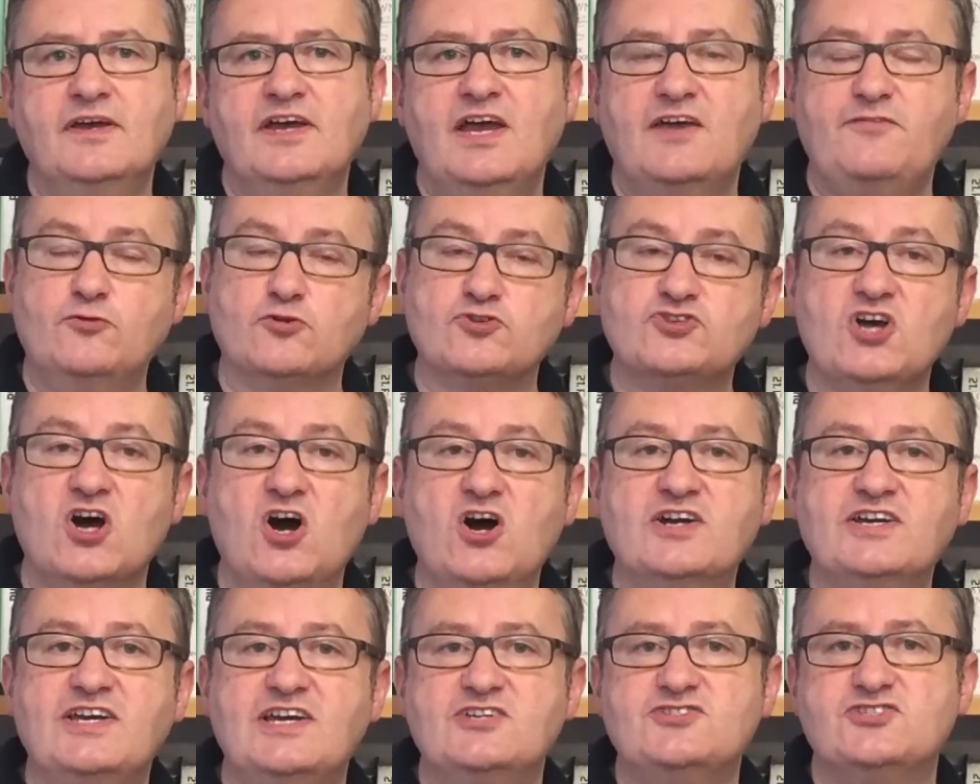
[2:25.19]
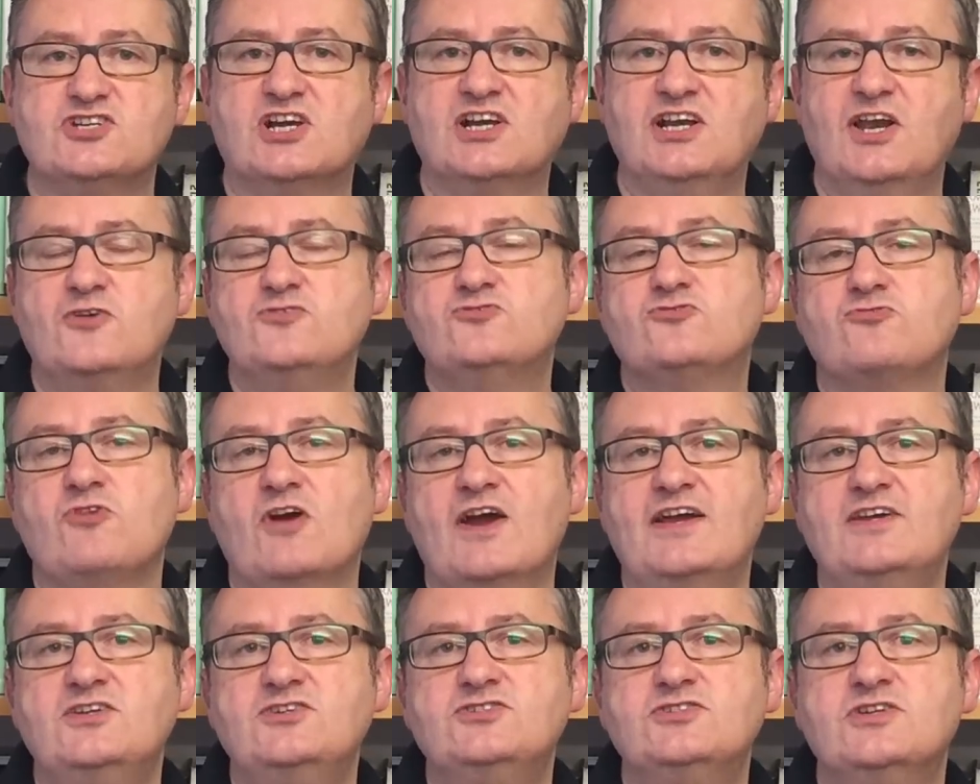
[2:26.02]
If your target is at close
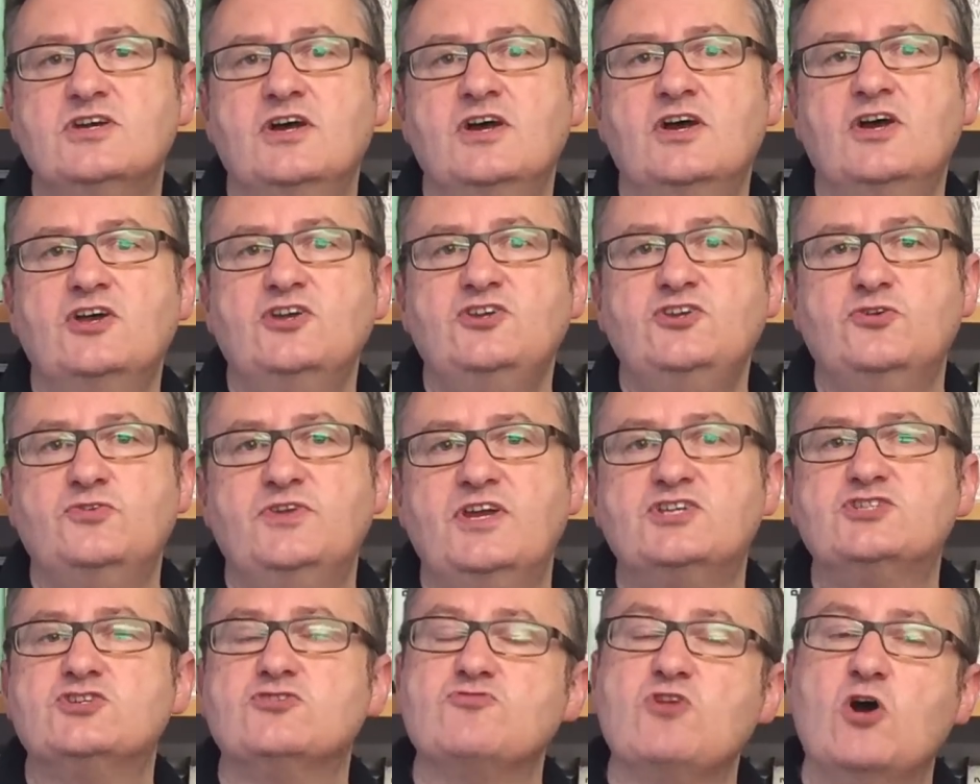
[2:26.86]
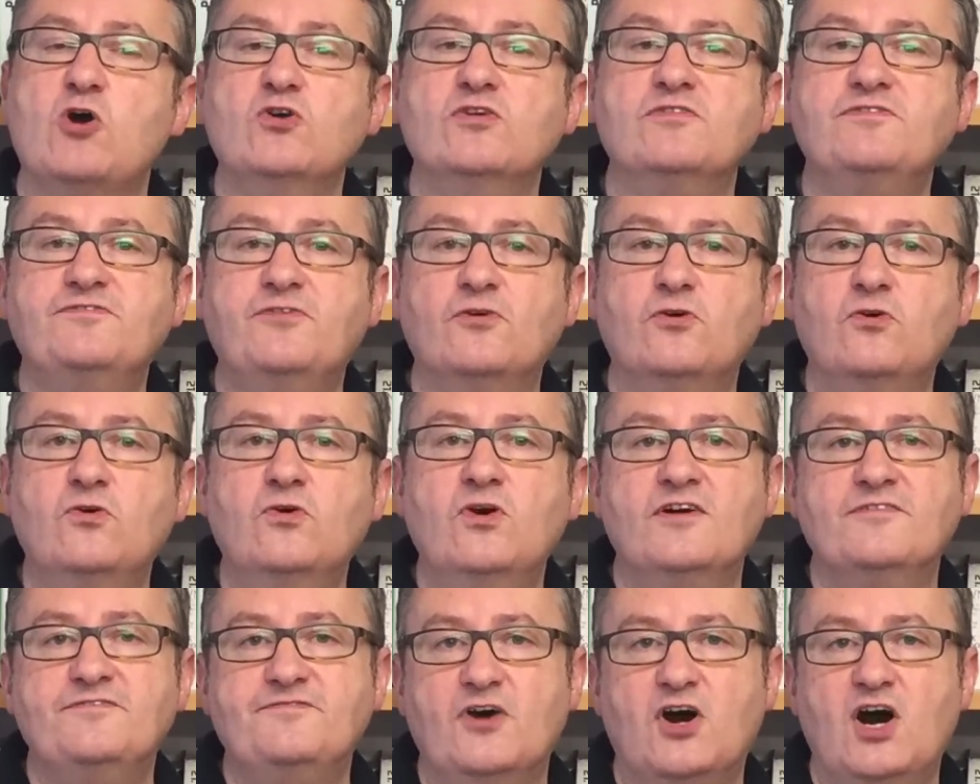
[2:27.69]
range, you need to roll a
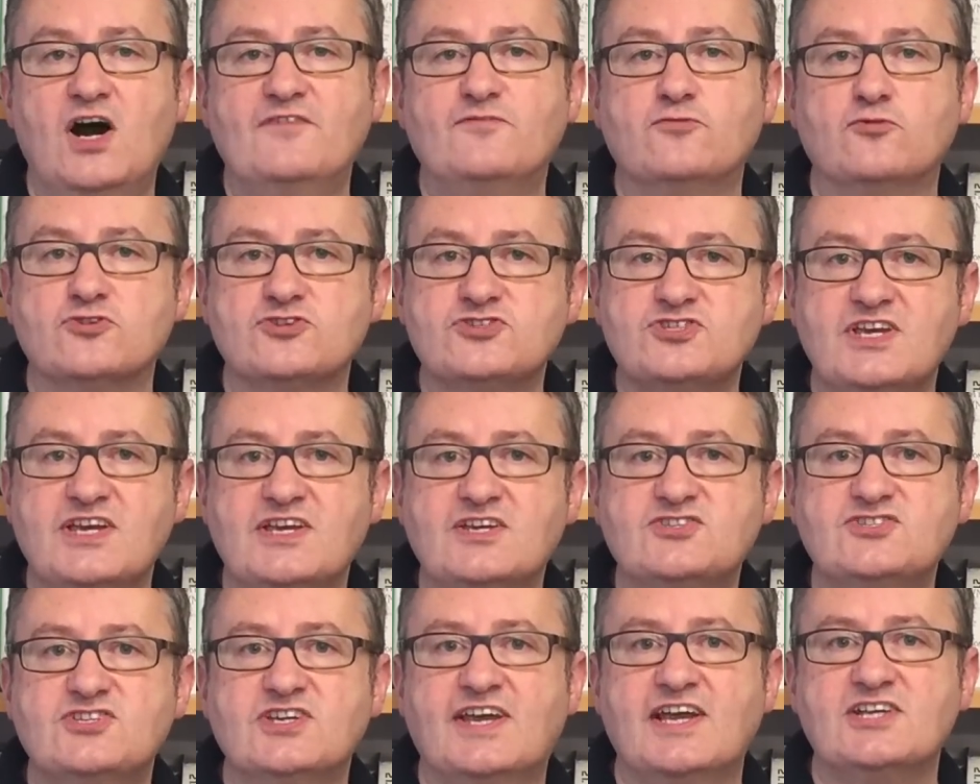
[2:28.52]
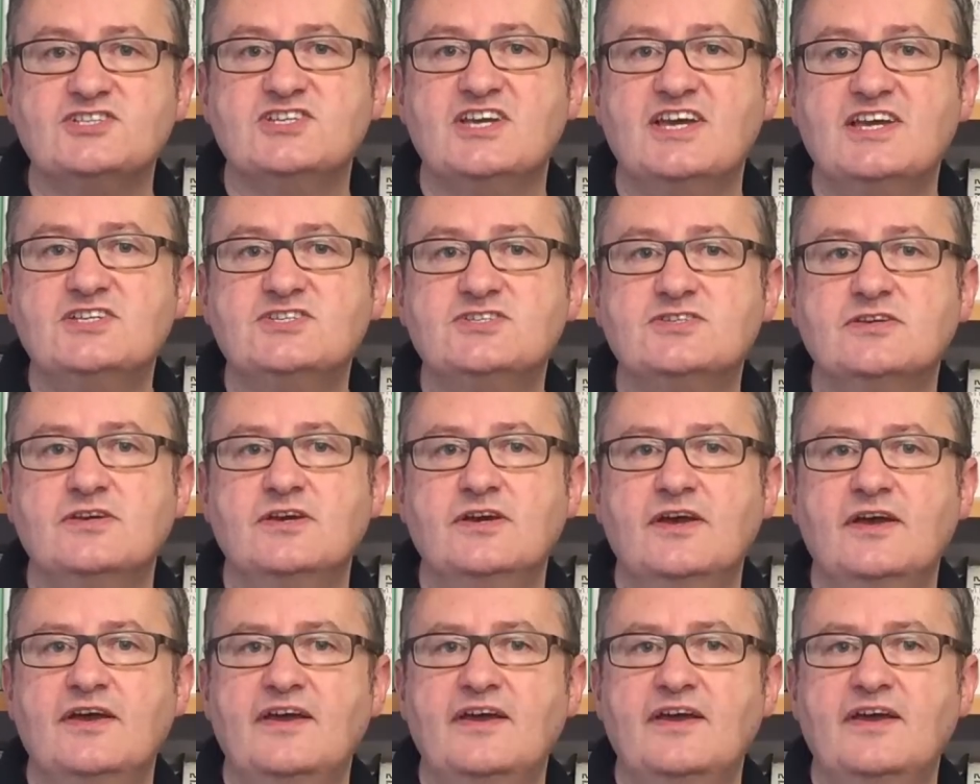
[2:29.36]
4, a 5 or a 6 to get a hit.